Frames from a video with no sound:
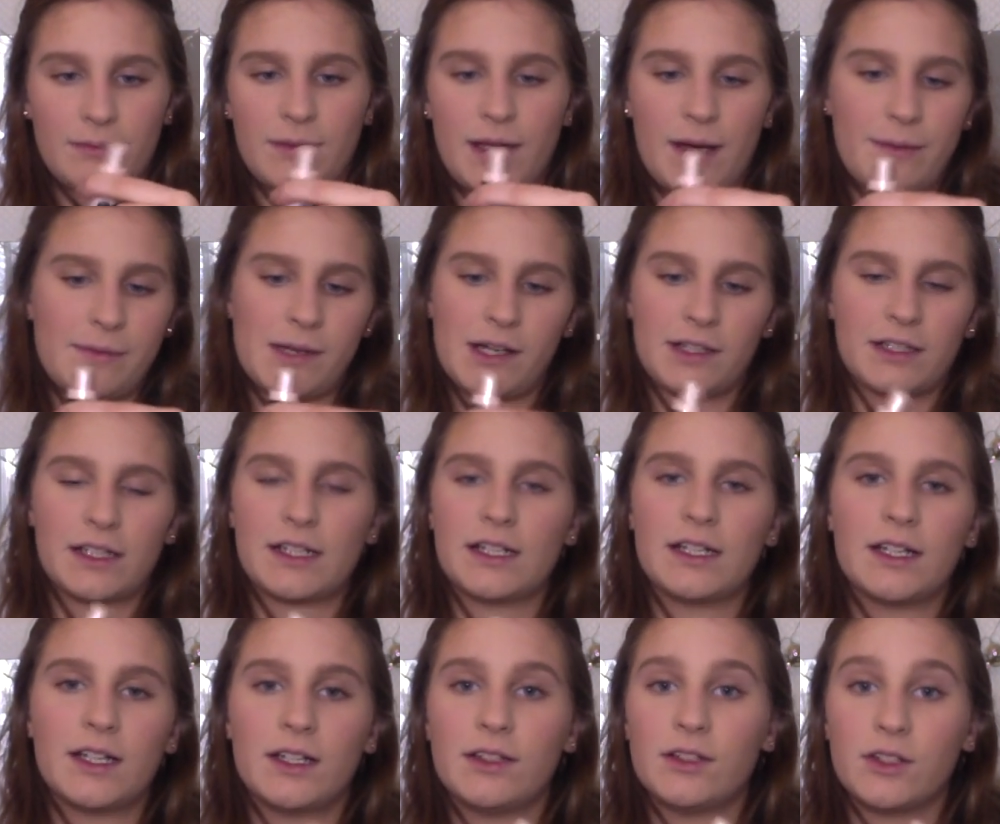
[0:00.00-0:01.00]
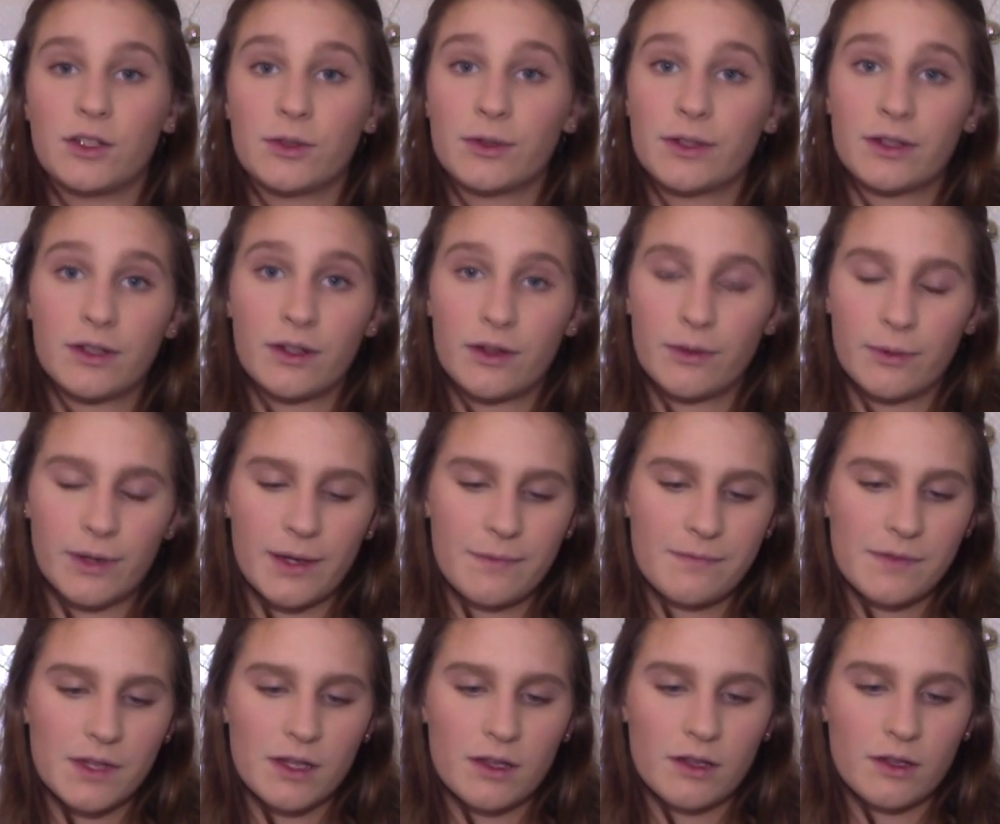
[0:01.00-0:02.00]
I'm not going to undo it all the way,
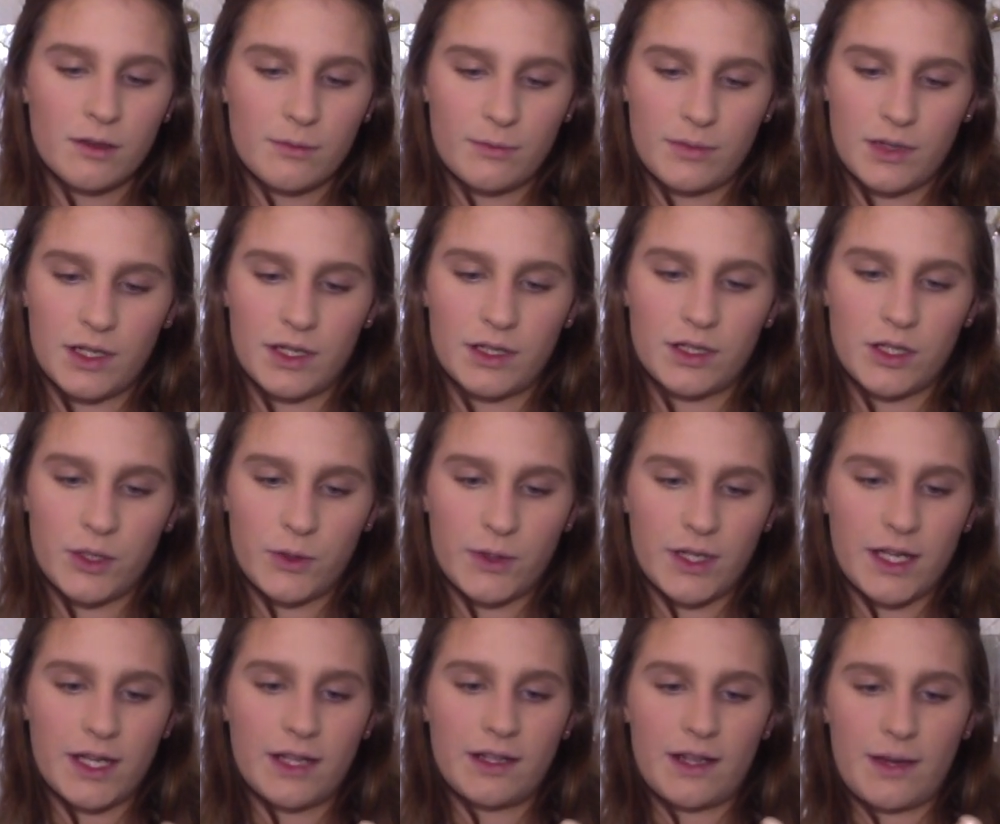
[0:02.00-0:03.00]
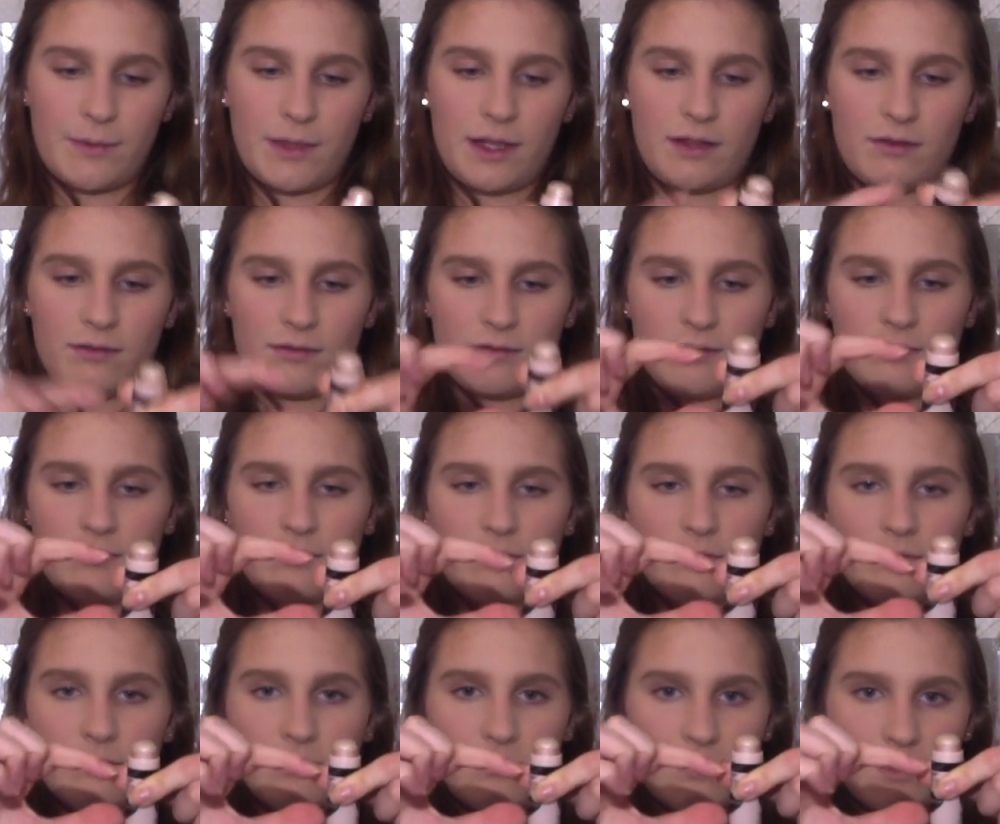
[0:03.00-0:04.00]
but you get
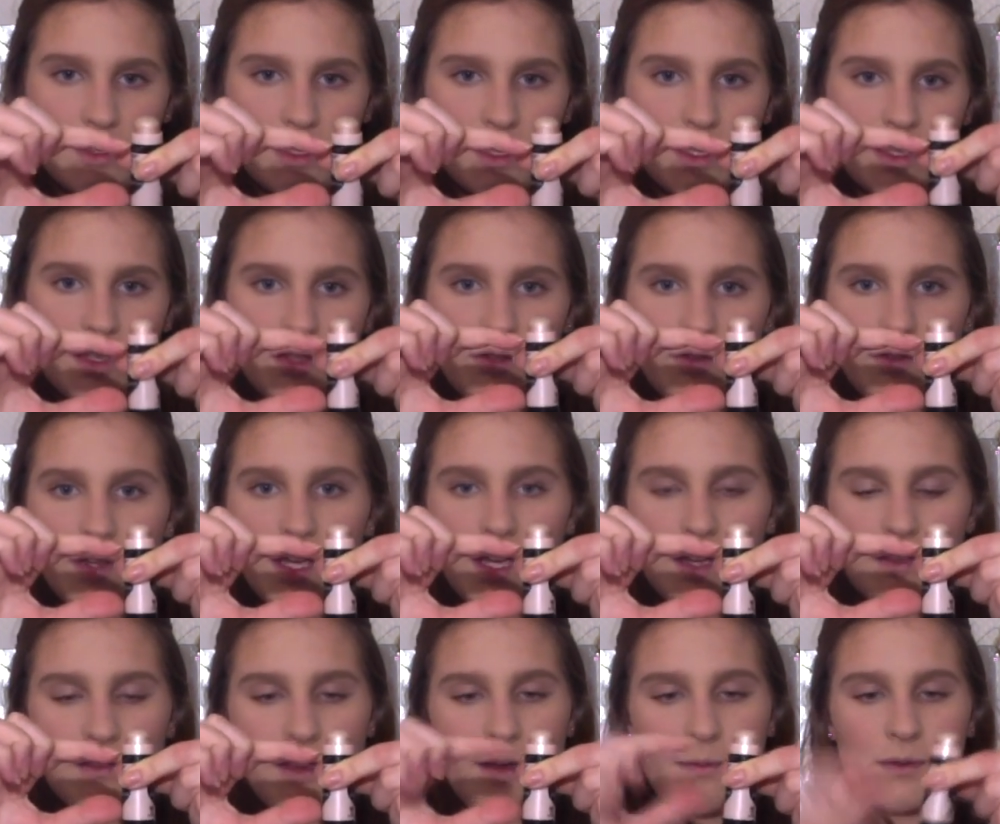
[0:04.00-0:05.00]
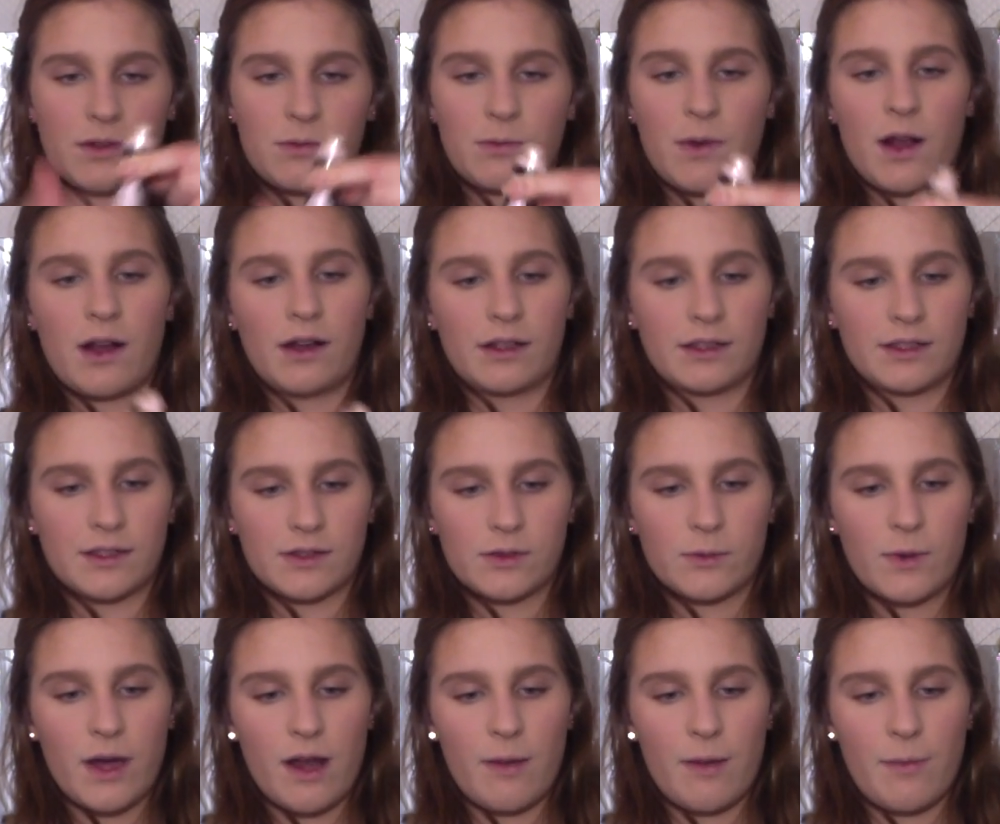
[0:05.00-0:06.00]
that much product. It's
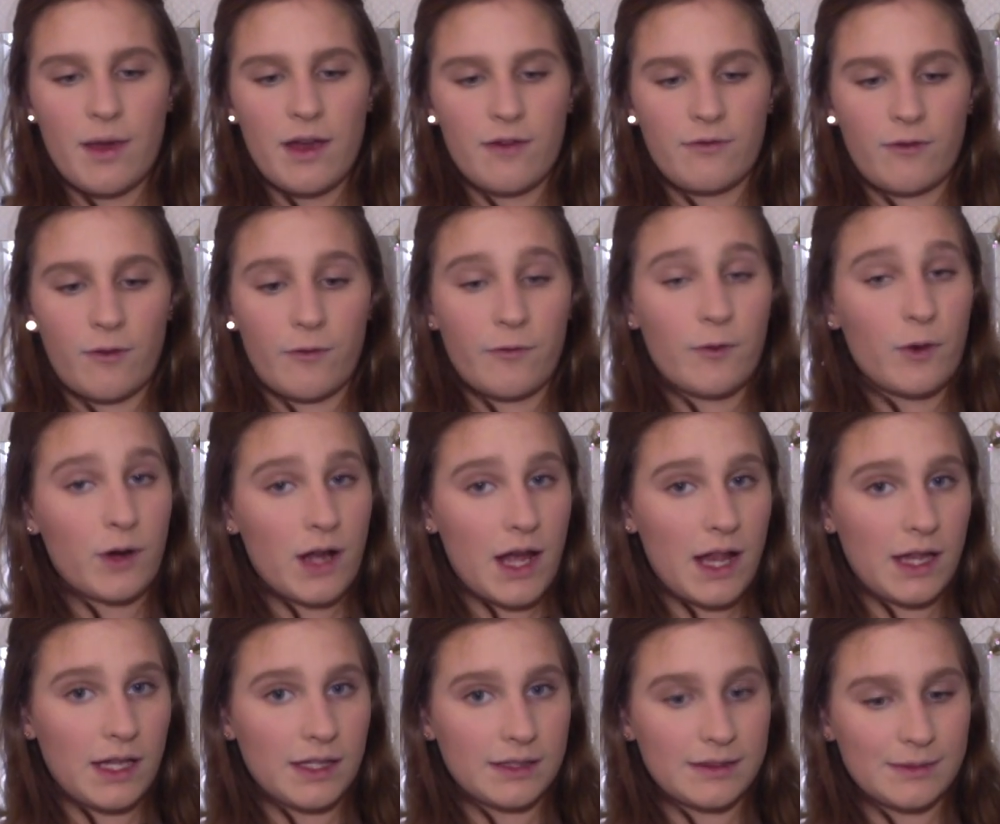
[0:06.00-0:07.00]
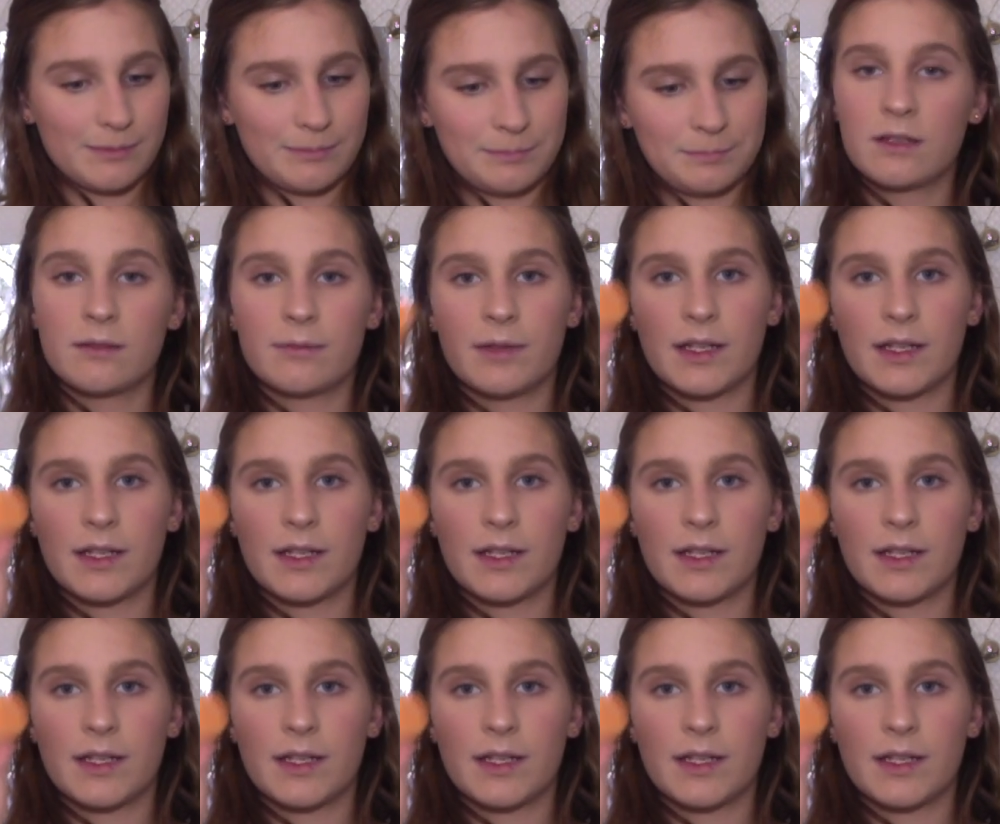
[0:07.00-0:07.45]
quite a bit for $4.